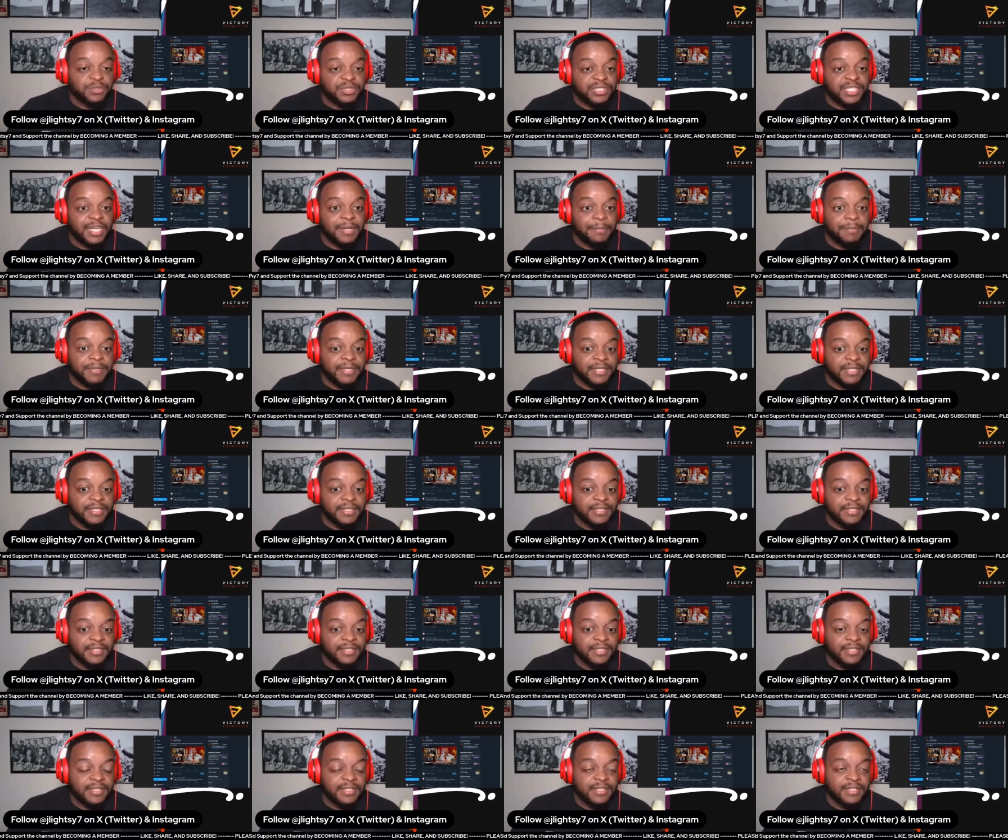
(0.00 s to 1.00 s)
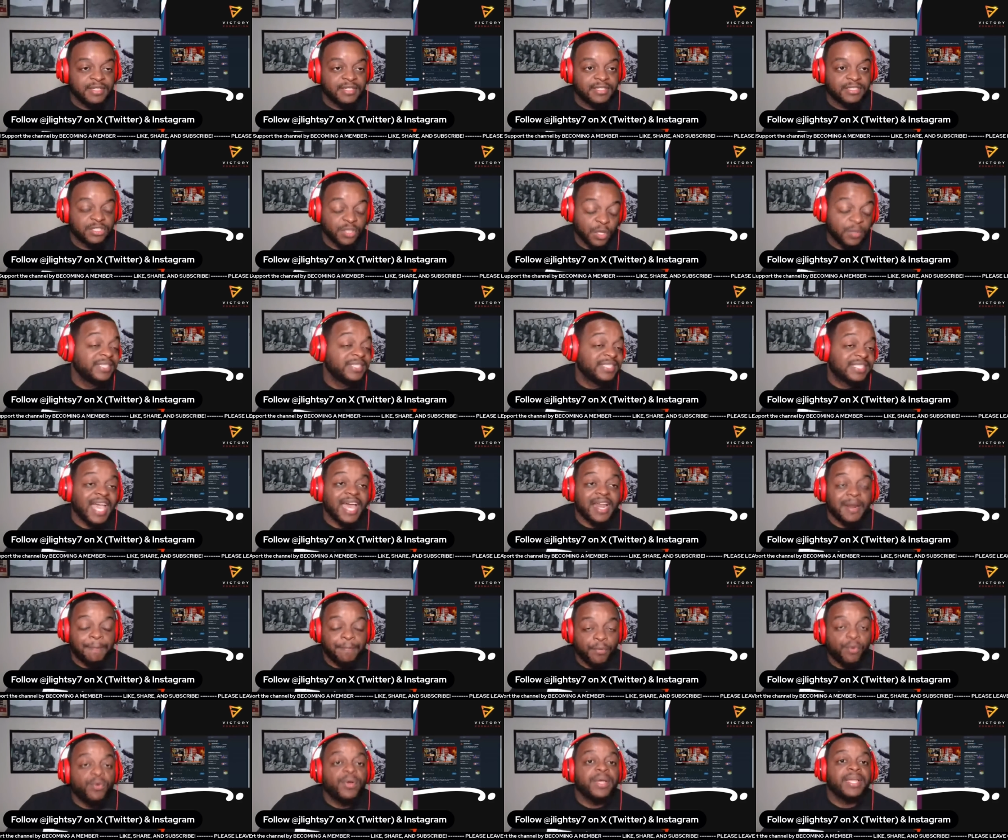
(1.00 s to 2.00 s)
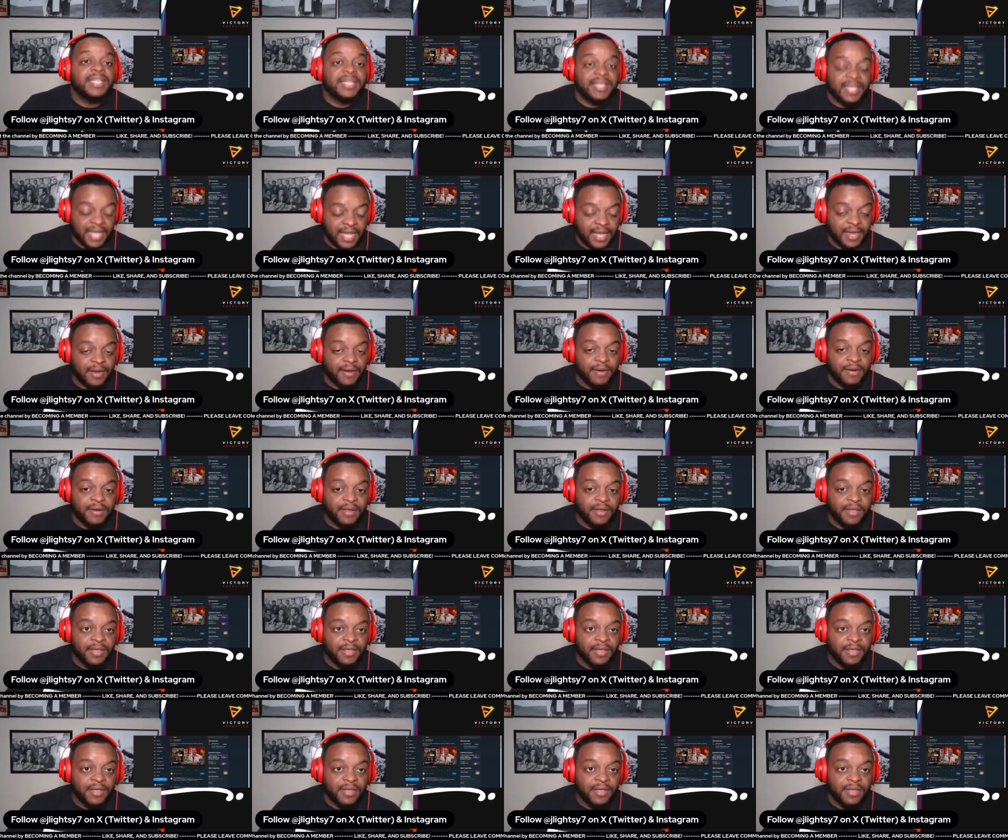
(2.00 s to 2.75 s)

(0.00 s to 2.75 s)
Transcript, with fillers: champion. So he's got a point there.